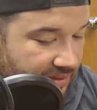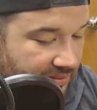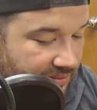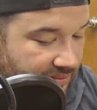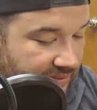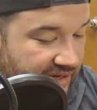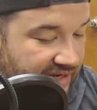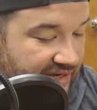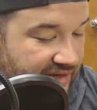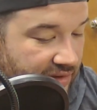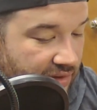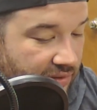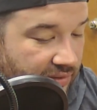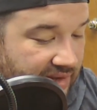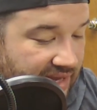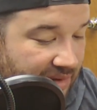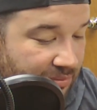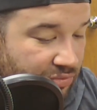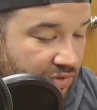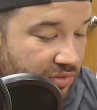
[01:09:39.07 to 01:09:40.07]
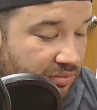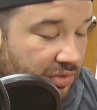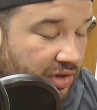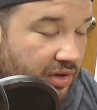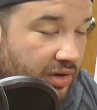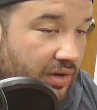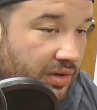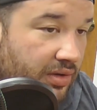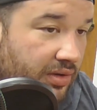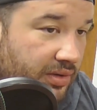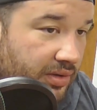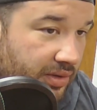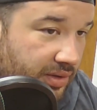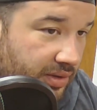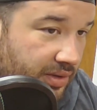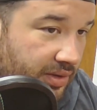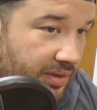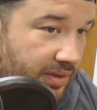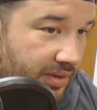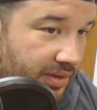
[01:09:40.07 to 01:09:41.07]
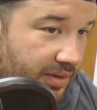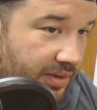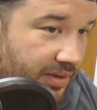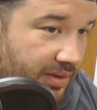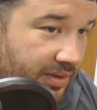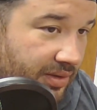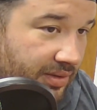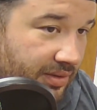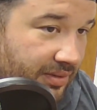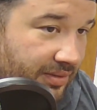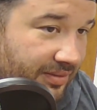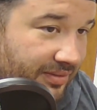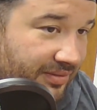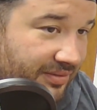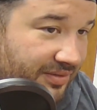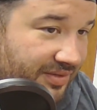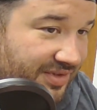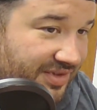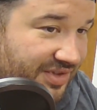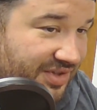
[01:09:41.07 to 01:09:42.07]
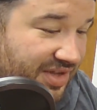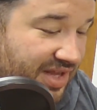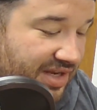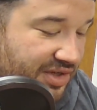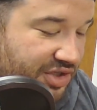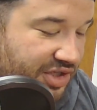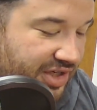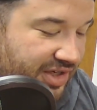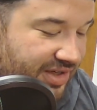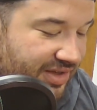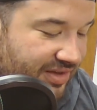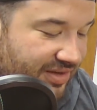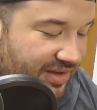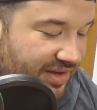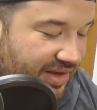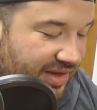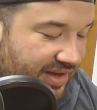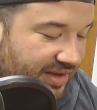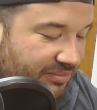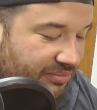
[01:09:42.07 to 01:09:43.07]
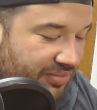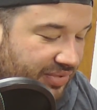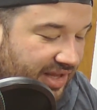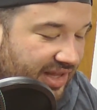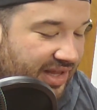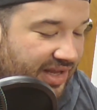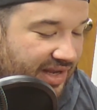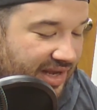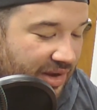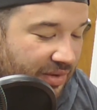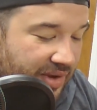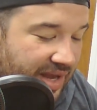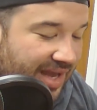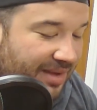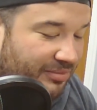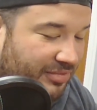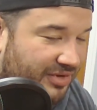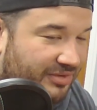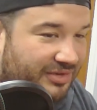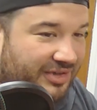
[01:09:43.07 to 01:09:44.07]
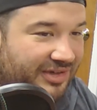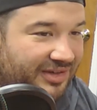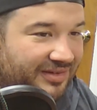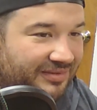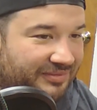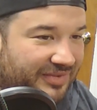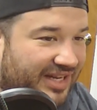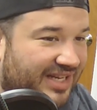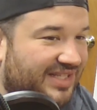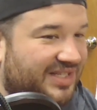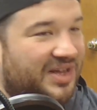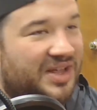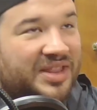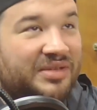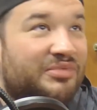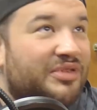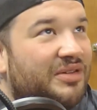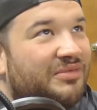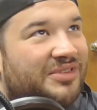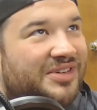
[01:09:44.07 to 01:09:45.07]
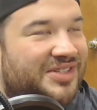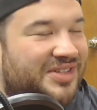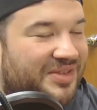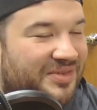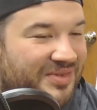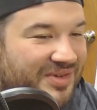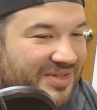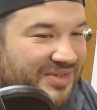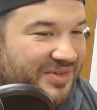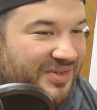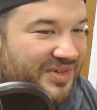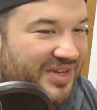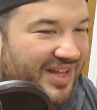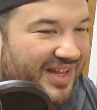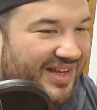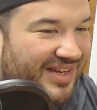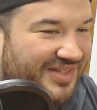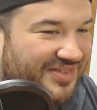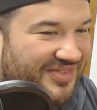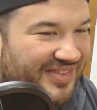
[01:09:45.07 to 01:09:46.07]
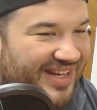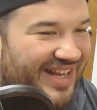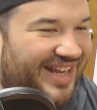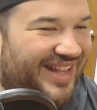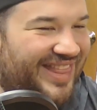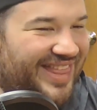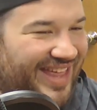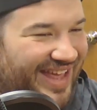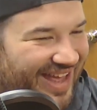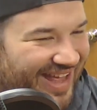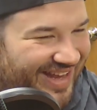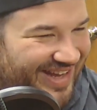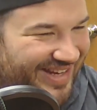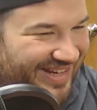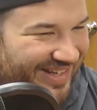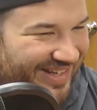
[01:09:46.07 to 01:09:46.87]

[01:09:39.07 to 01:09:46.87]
we need okay boomer girl. So that she can be like, okay, boomer, because all the boomers are the ones who are telling us we need that.